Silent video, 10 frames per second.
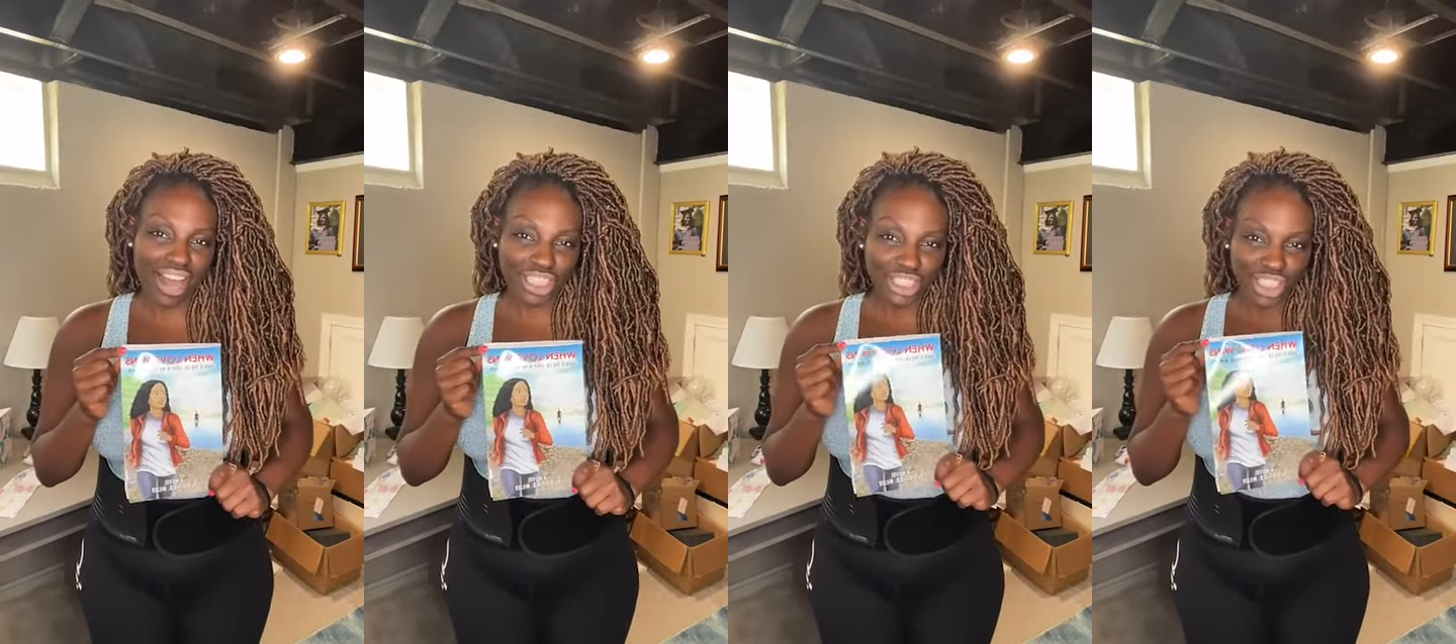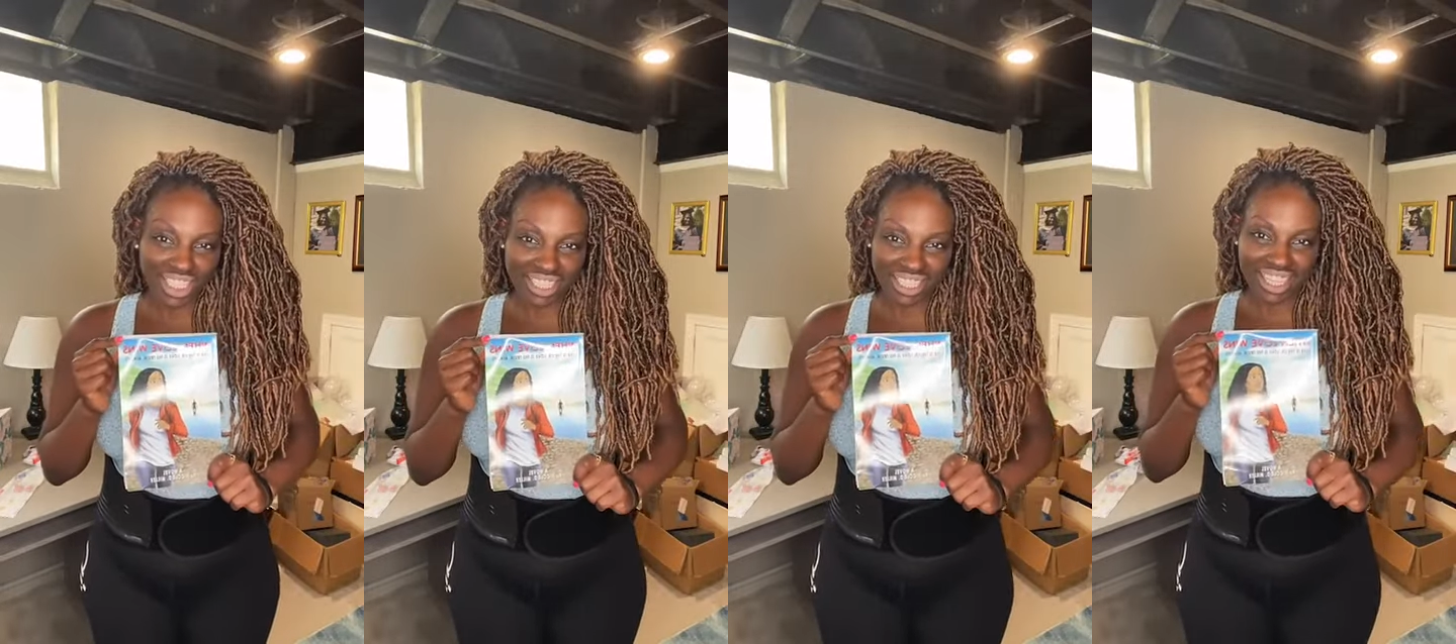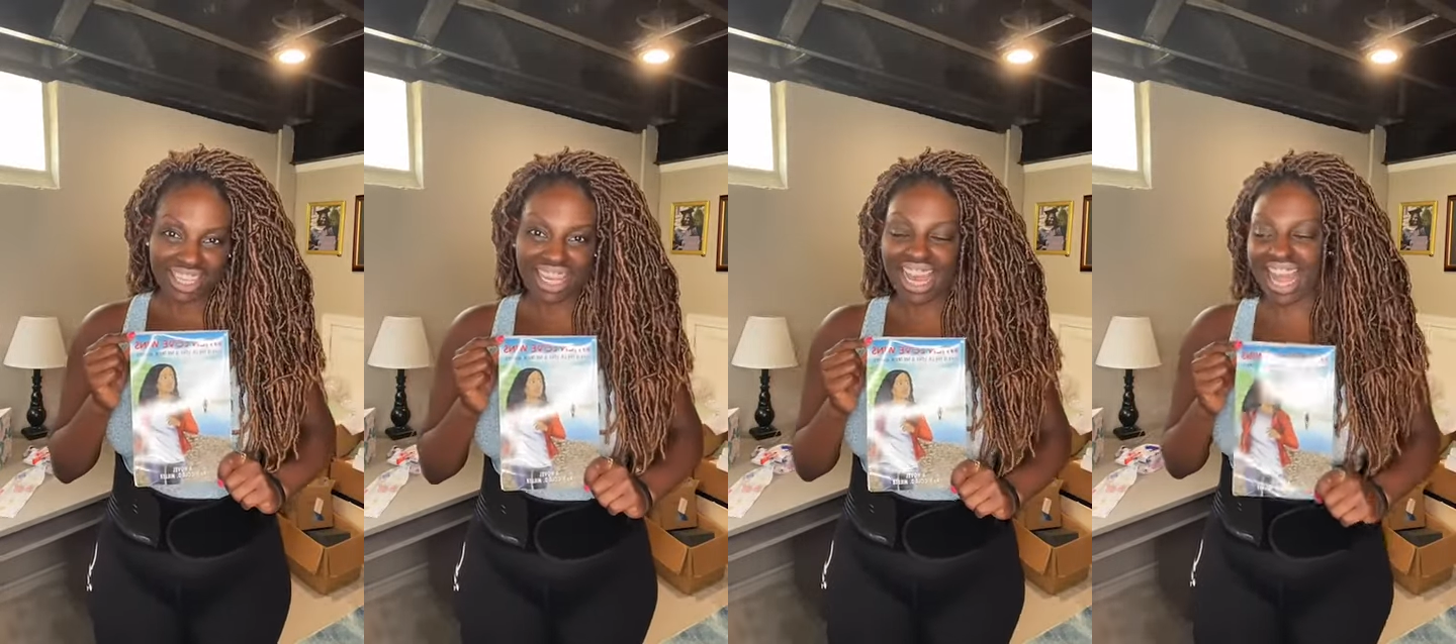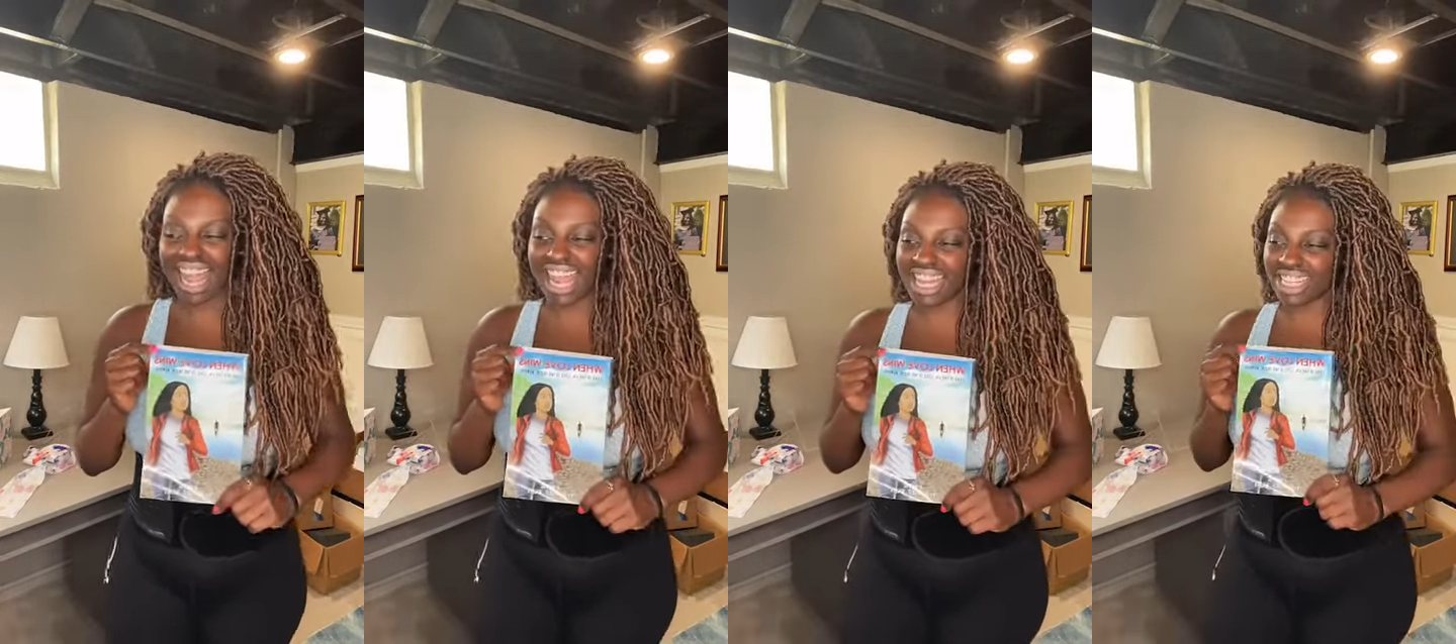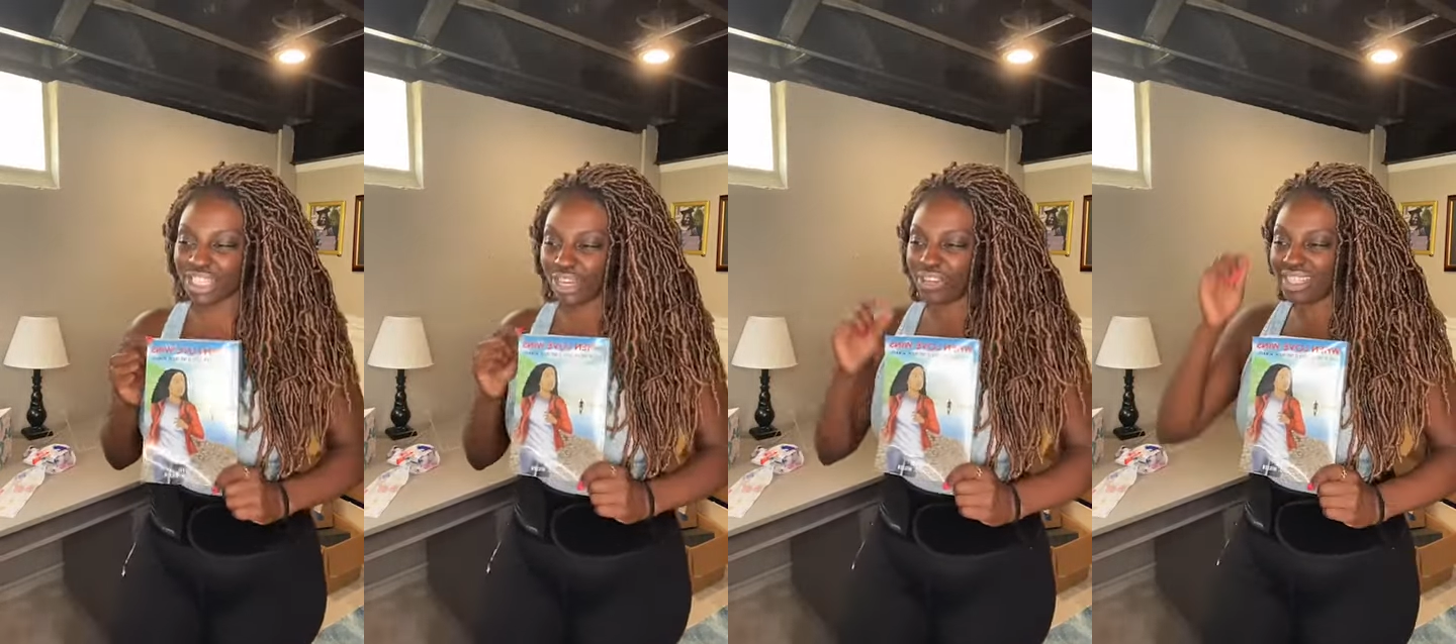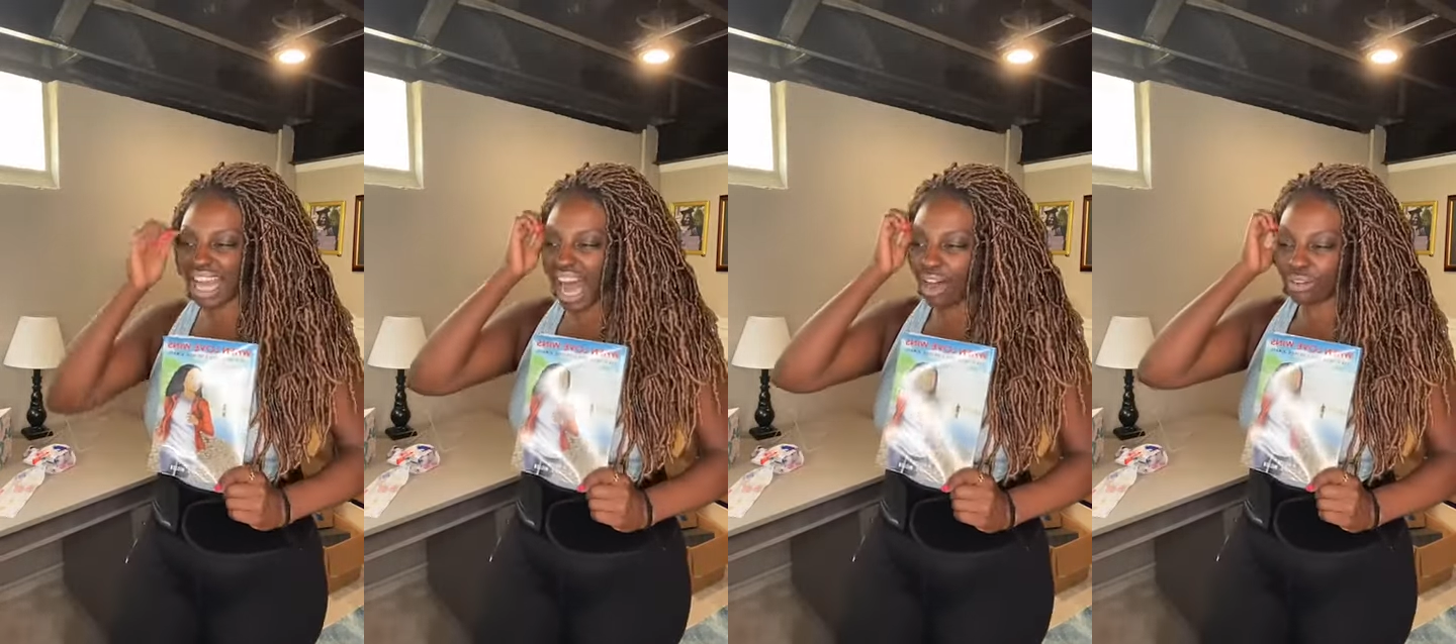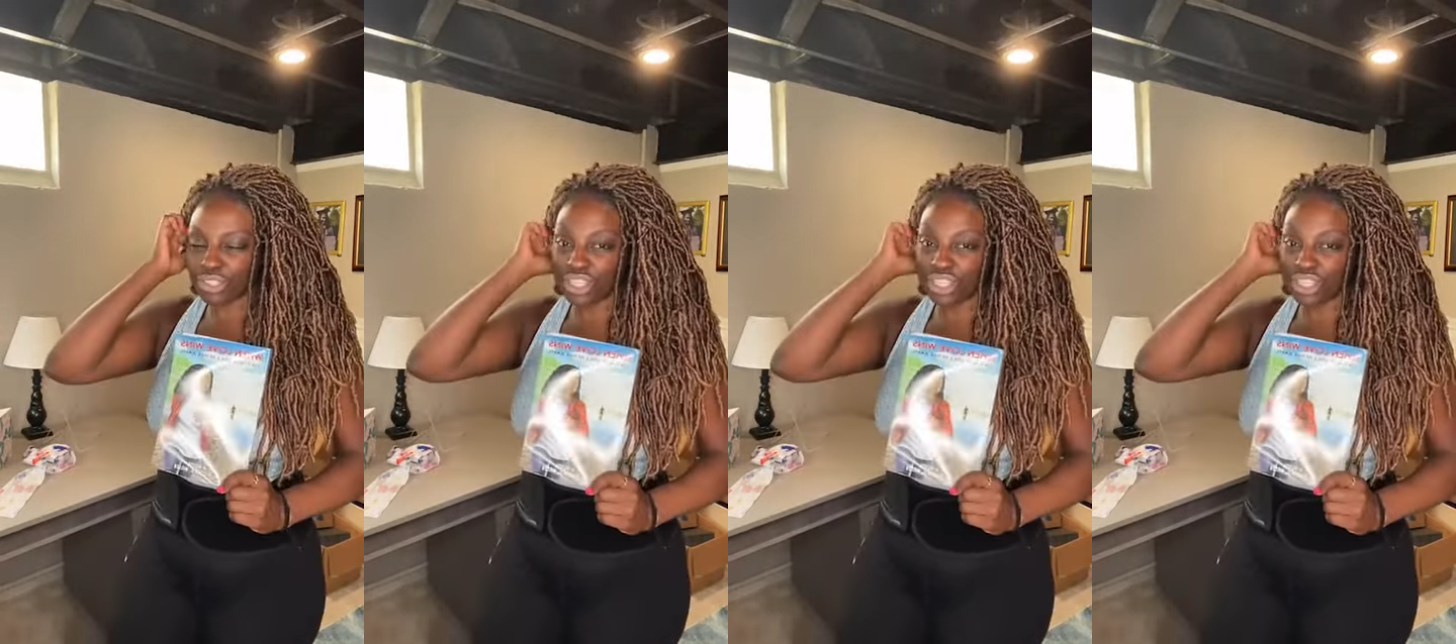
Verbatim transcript: fashionista and it turns out